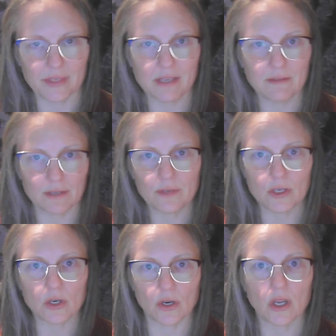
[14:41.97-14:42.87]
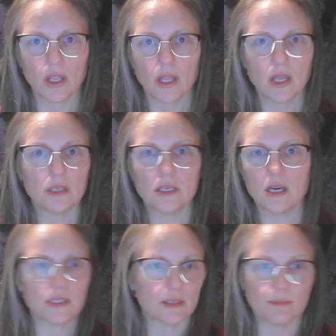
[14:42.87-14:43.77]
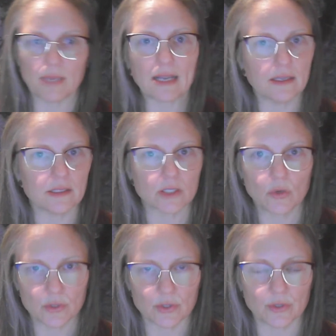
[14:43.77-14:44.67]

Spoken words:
even if you're not a back-end coder.